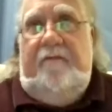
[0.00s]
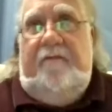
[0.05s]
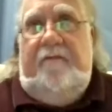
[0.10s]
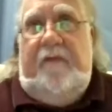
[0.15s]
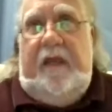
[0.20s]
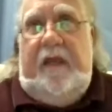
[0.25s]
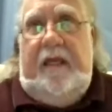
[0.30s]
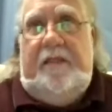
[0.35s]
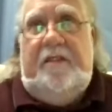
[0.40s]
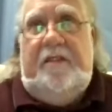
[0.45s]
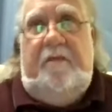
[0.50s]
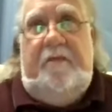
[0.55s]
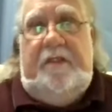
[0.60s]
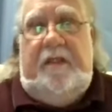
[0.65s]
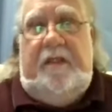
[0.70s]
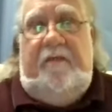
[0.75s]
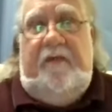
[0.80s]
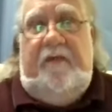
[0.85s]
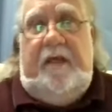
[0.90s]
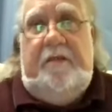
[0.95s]
estimates
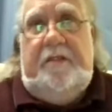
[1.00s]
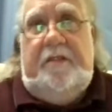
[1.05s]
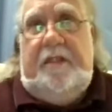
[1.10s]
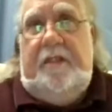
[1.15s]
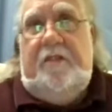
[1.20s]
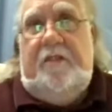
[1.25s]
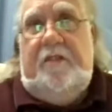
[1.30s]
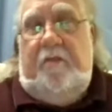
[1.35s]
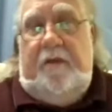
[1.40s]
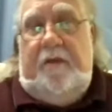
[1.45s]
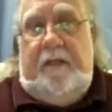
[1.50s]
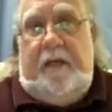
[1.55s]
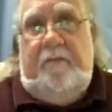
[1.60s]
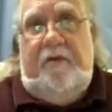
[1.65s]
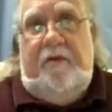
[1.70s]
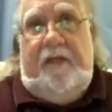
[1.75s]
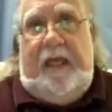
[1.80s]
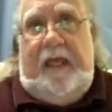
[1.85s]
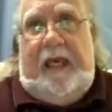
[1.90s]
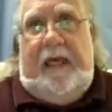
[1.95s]
I found since were
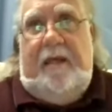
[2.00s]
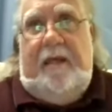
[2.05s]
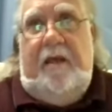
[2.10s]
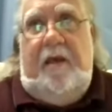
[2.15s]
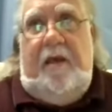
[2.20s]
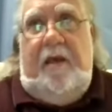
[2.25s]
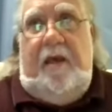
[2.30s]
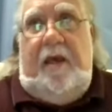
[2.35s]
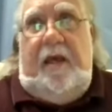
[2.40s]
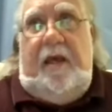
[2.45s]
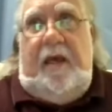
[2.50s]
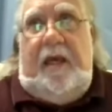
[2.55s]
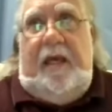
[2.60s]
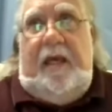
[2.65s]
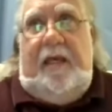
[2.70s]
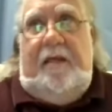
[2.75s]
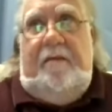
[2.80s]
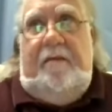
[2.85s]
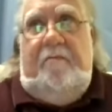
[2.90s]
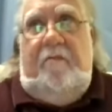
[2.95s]
double that,
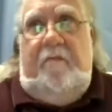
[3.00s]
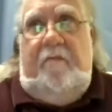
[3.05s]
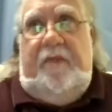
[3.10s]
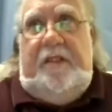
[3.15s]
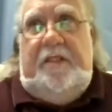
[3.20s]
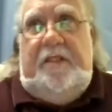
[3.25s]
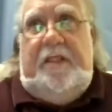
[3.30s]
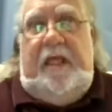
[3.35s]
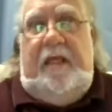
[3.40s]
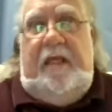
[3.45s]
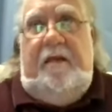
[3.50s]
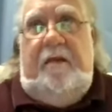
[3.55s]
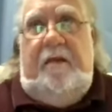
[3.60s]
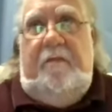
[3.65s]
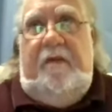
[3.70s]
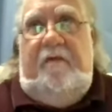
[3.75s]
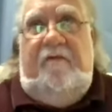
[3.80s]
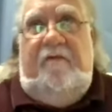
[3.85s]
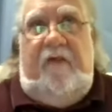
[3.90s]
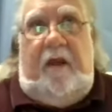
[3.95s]
had been seen to
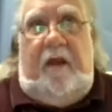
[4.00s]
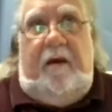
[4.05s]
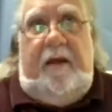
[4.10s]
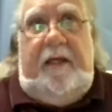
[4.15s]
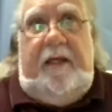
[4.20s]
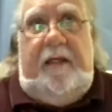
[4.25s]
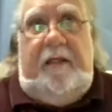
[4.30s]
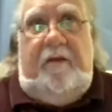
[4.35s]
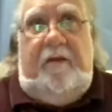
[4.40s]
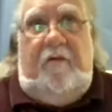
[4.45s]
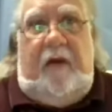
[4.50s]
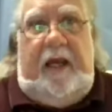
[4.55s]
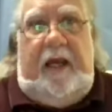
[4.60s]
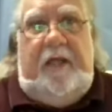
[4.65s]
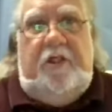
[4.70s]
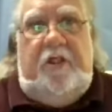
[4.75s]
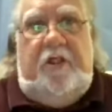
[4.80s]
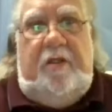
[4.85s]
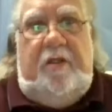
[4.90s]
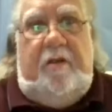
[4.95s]
be flying and
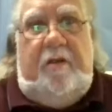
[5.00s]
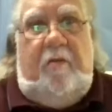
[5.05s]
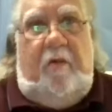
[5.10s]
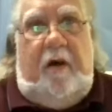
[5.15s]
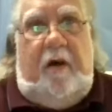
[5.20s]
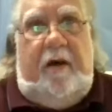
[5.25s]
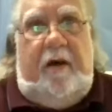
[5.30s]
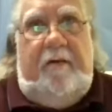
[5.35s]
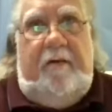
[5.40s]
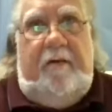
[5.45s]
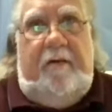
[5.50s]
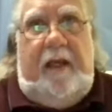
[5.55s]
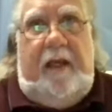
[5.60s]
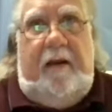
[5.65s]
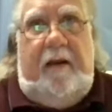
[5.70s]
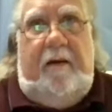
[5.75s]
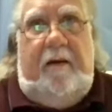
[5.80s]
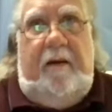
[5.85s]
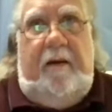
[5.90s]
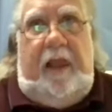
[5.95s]
crash into the water
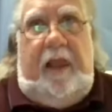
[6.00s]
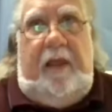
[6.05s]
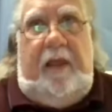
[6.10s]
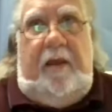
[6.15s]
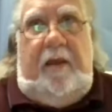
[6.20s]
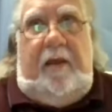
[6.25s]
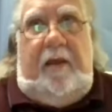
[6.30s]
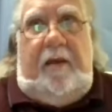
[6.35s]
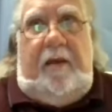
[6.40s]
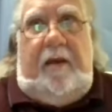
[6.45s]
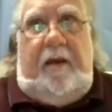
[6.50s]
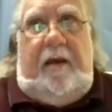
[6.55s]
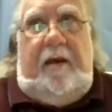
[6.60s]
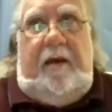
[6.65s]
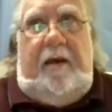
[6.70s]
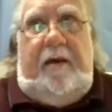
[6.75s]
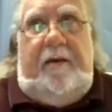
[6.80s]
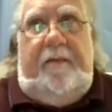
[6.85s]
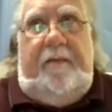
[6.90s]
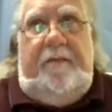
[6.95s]

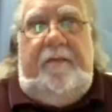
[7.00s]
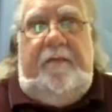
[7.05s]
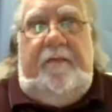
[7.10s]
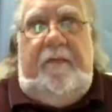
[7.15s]
there.